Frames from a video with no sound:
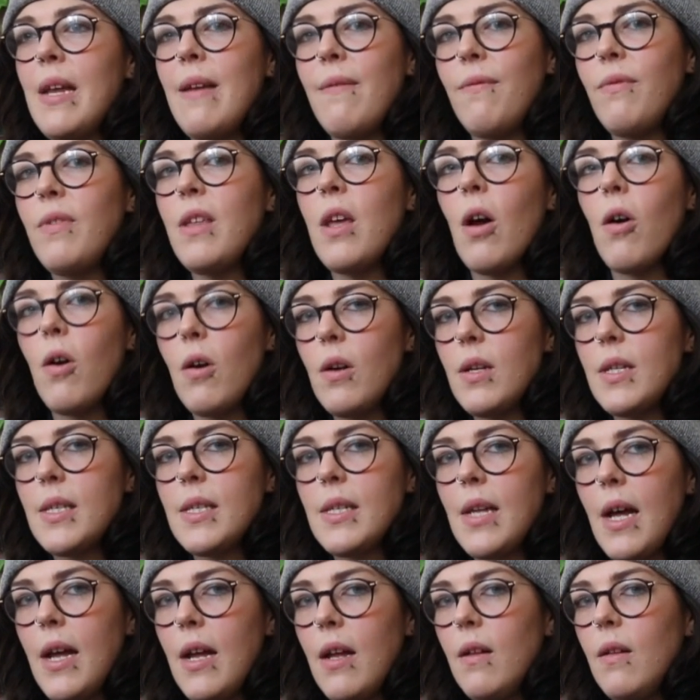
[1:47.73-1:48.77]
if the art
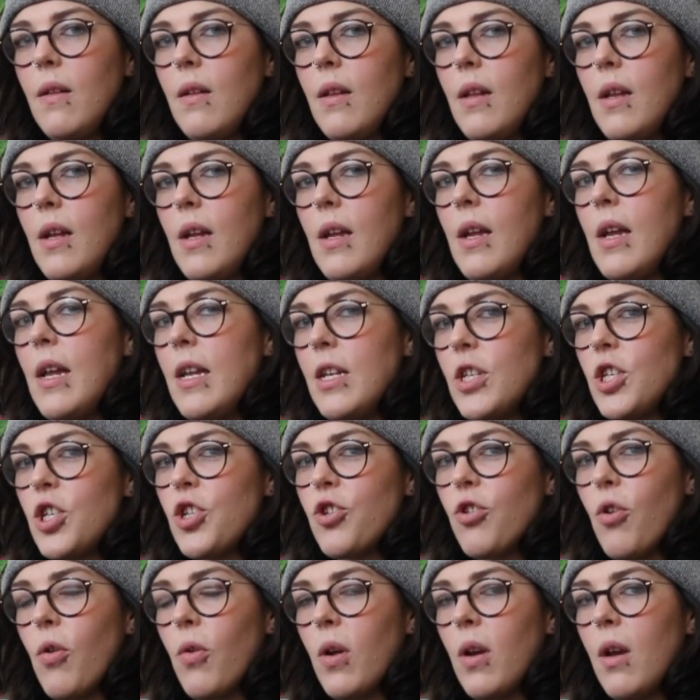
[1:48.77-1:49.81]
style is
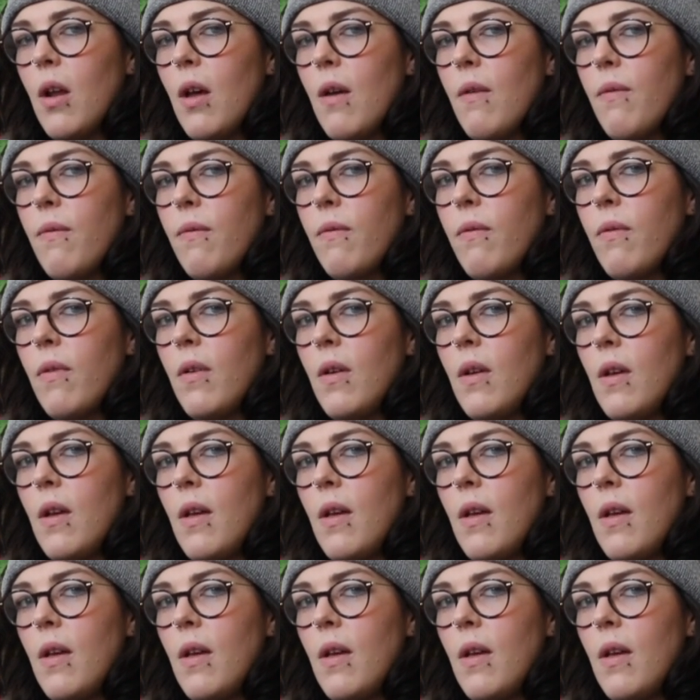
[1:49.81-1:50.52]
strong enough,